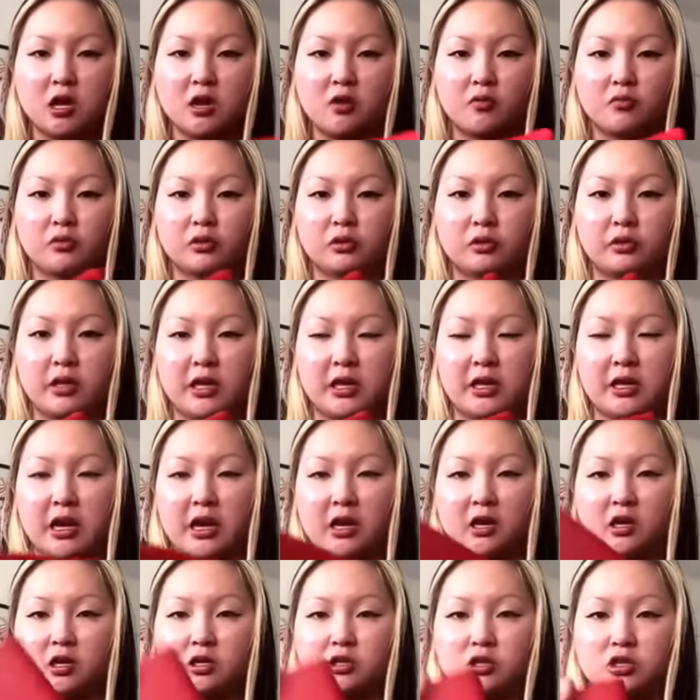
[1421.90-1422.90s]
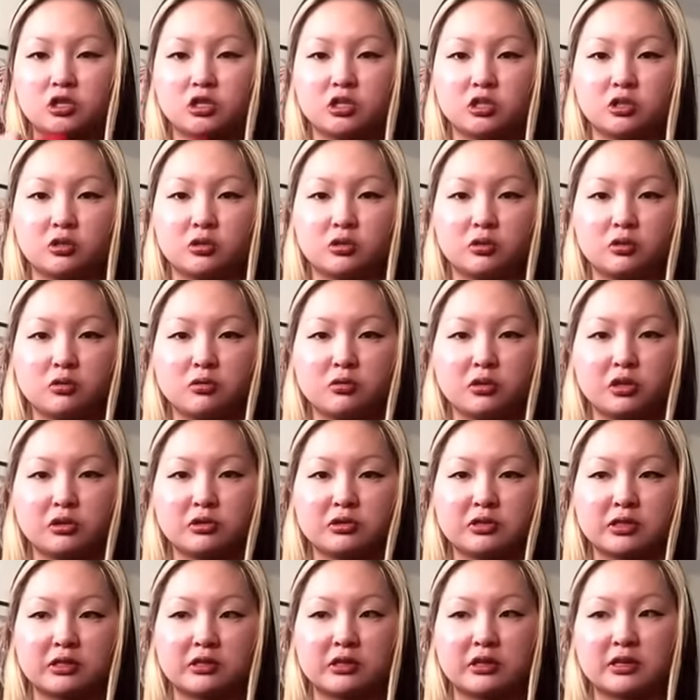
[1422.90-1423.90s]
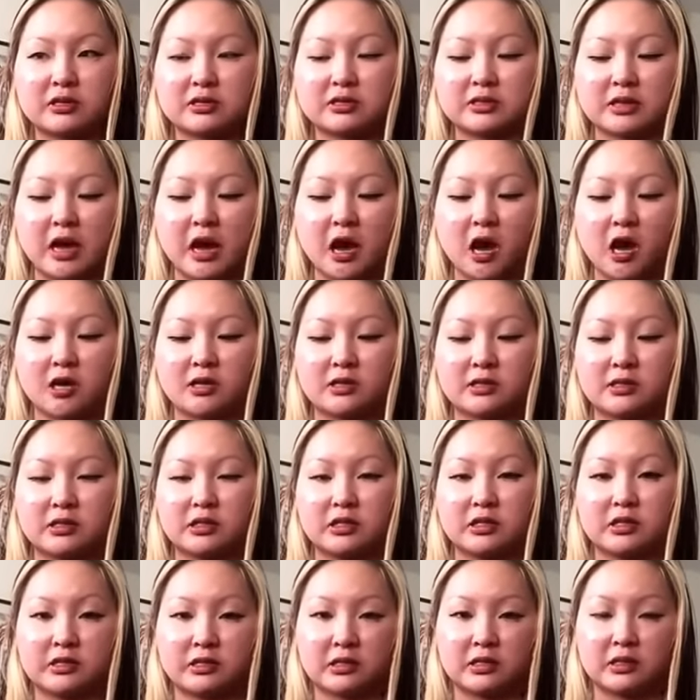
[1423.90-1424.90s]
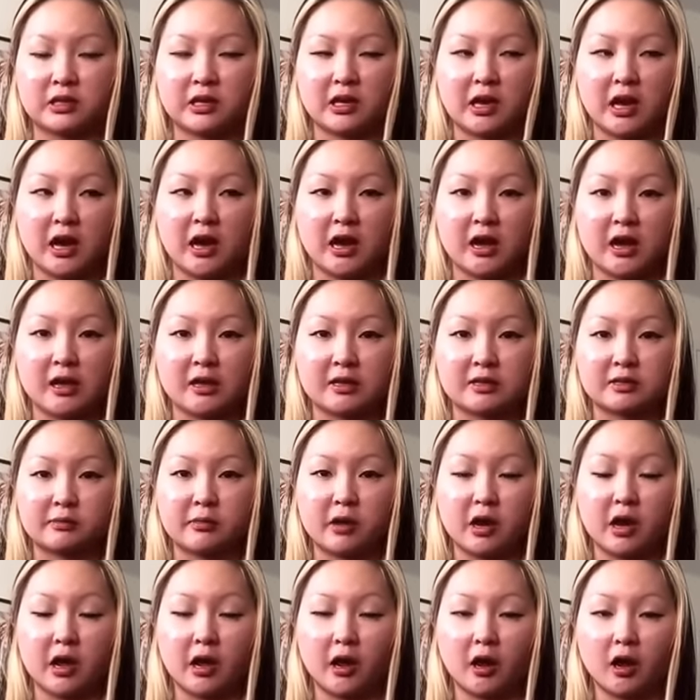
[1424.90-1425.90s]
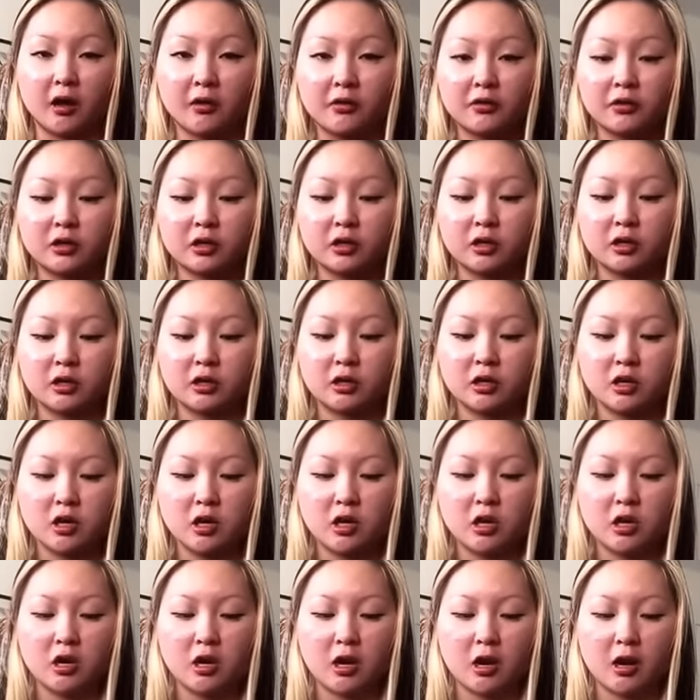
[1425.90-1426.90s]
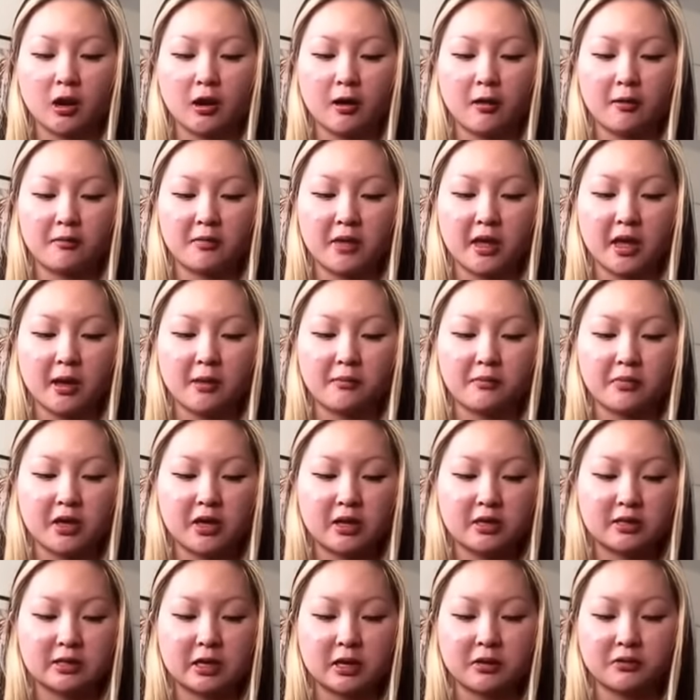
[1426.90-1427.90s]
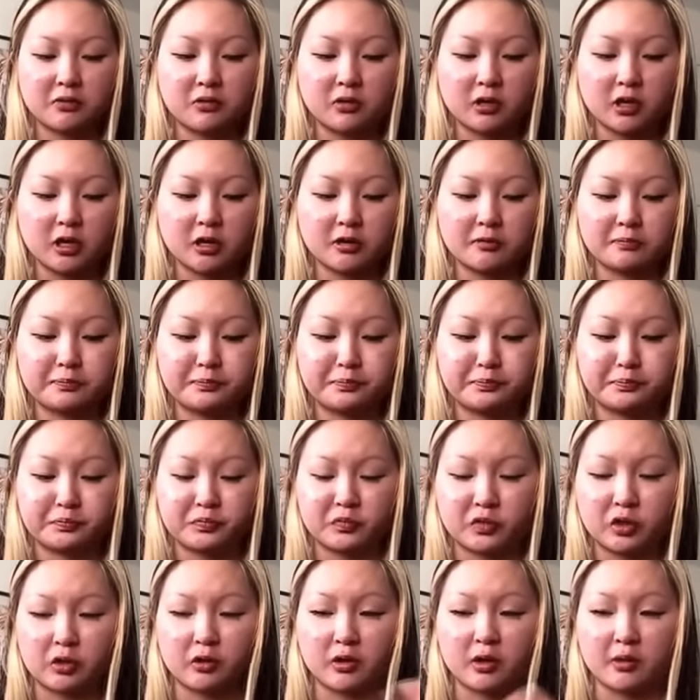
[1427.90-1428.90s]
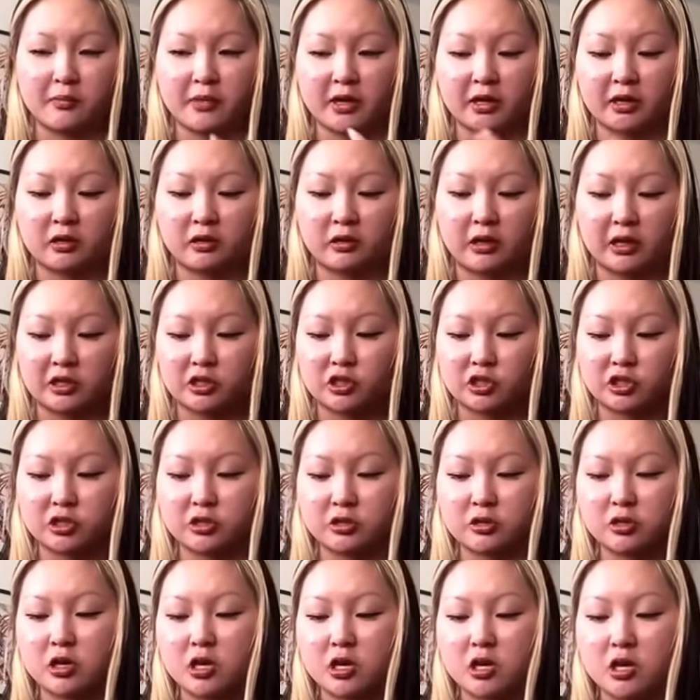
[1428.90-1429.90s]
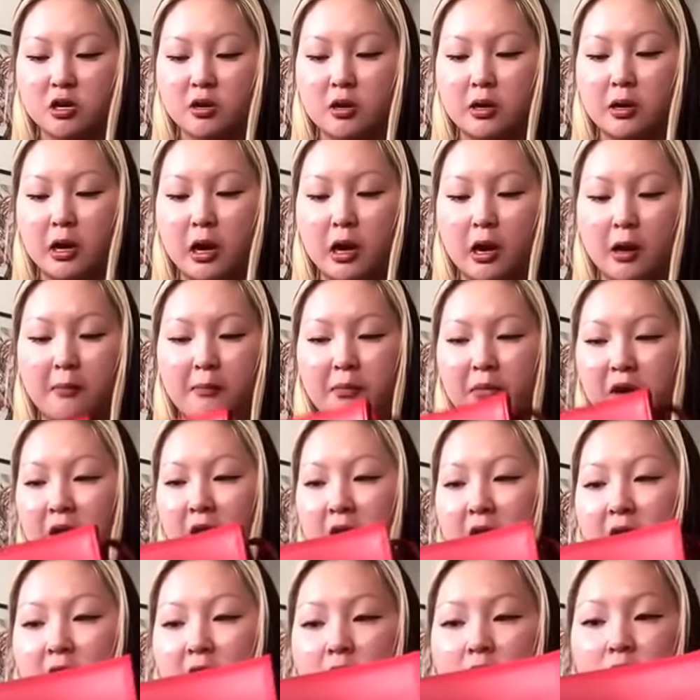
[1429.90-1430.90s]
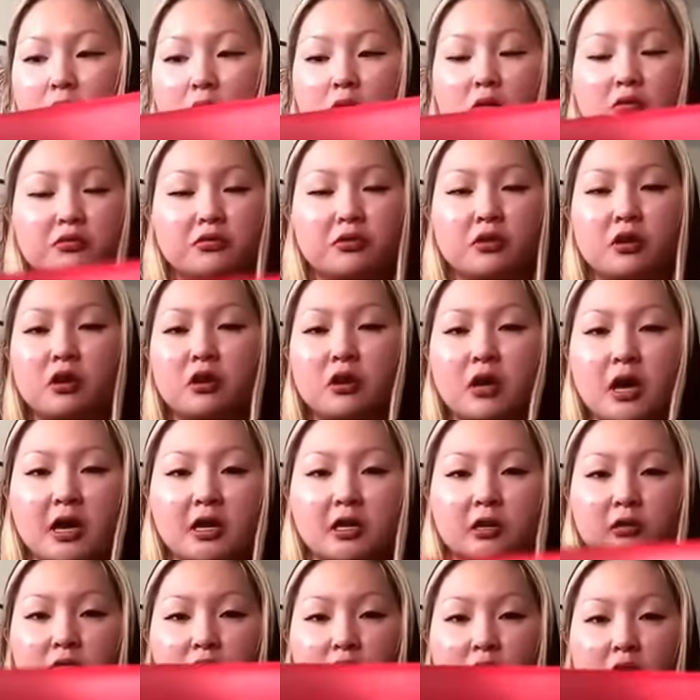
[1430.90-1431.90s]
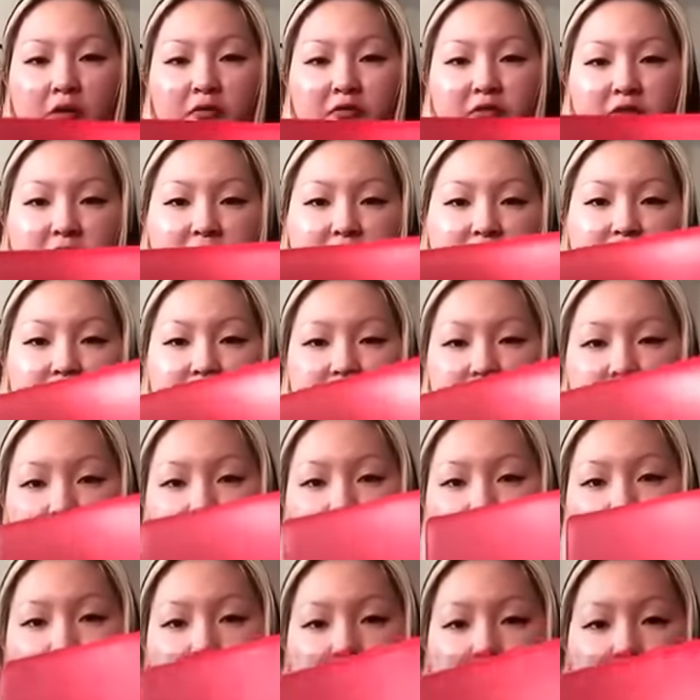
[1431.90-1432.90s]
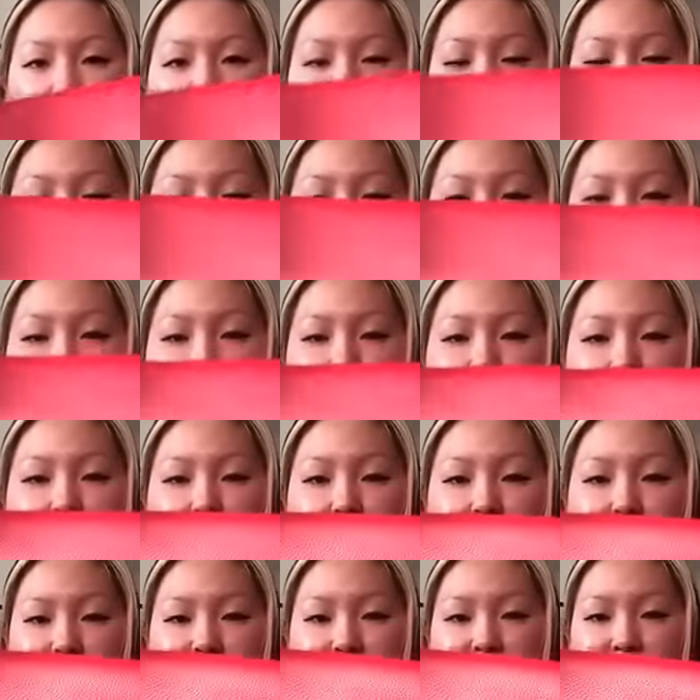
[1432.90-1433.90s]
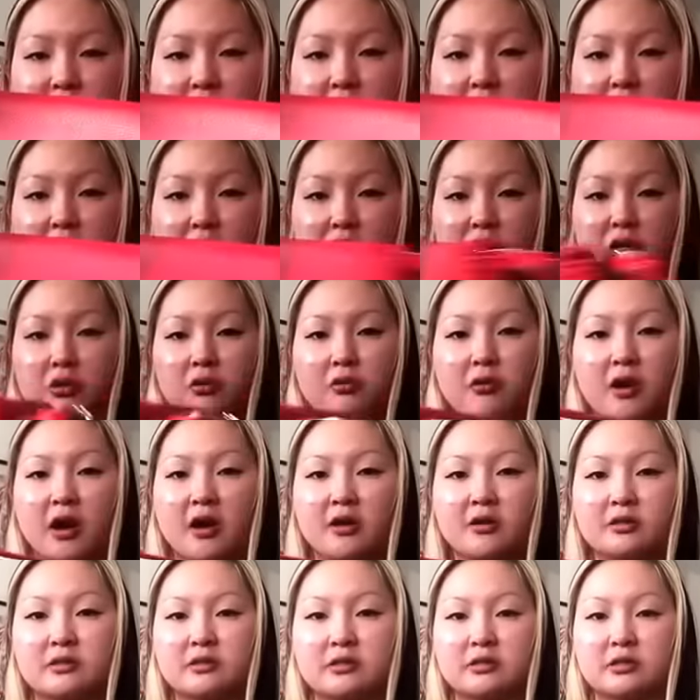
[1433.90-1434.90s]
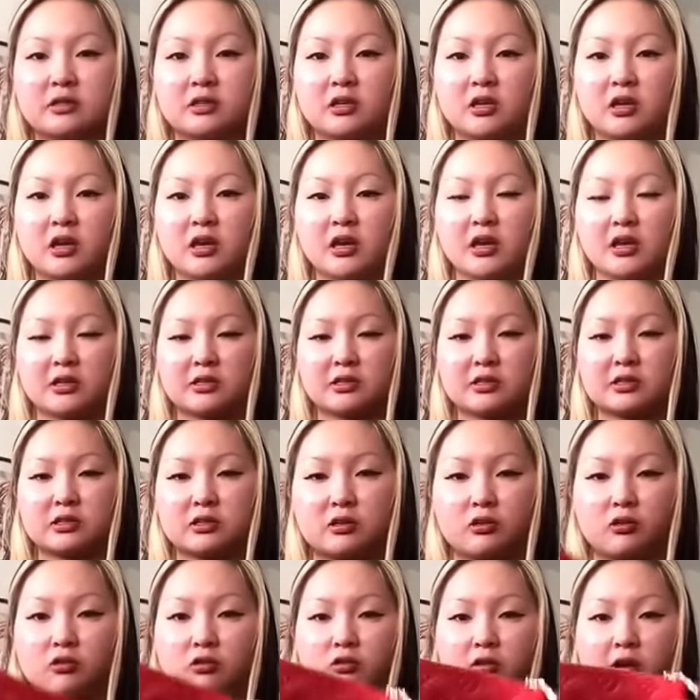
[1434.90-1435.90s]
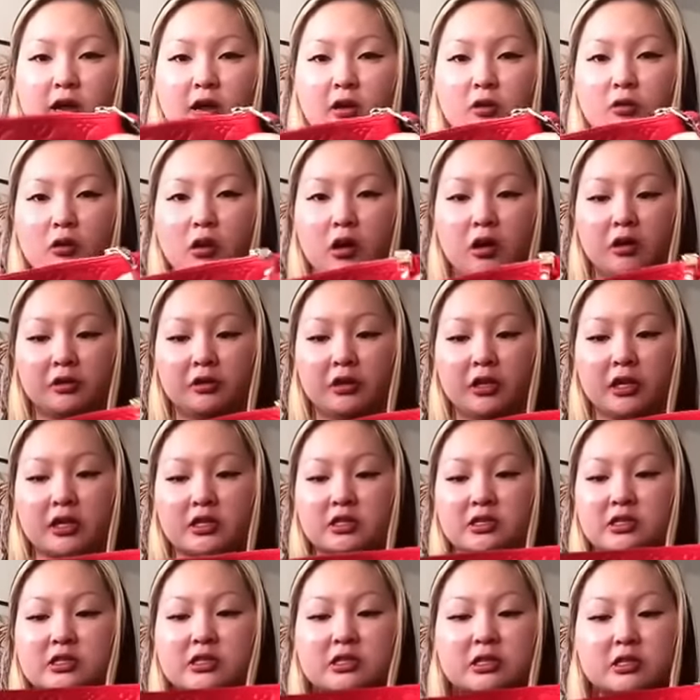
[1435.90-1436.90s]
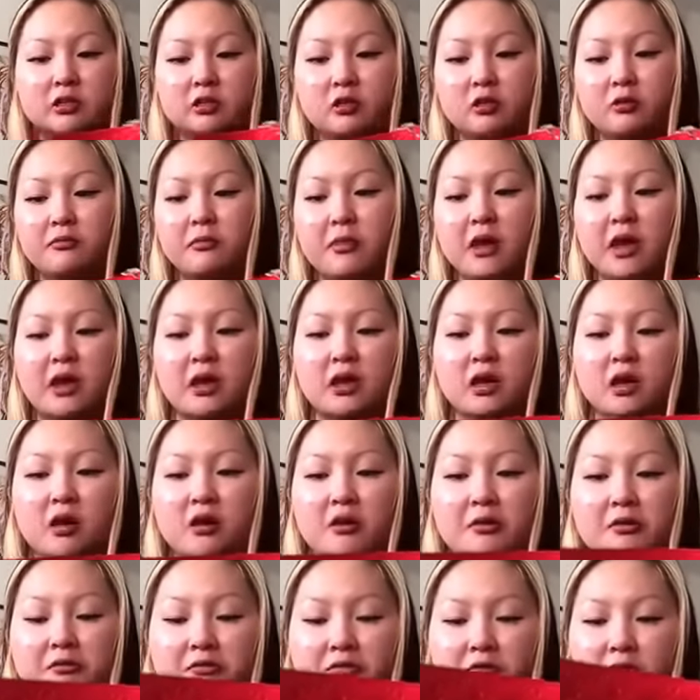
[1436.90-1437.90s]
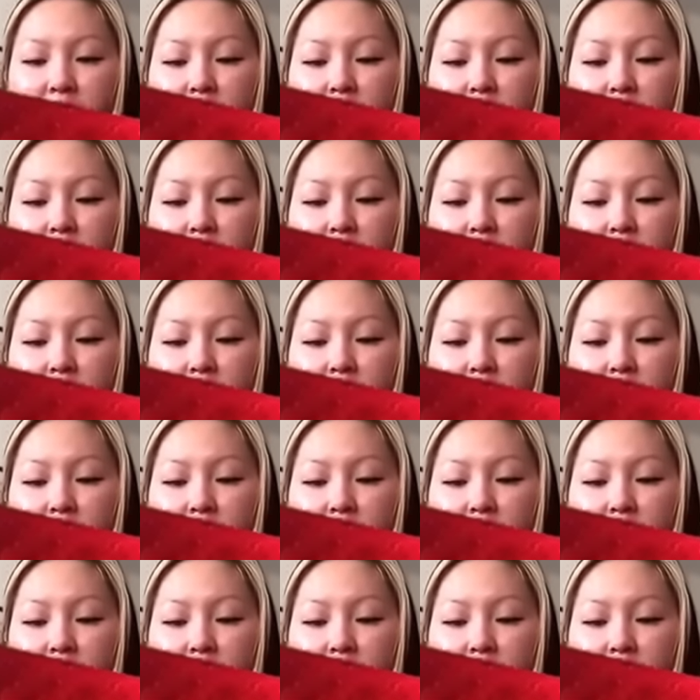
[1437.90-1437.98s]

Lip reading: really get into using this as easily as my other handbags out there or in my collection. But overall I love this. It's great quality, even though it's made in the US. It's great quality. It's still made of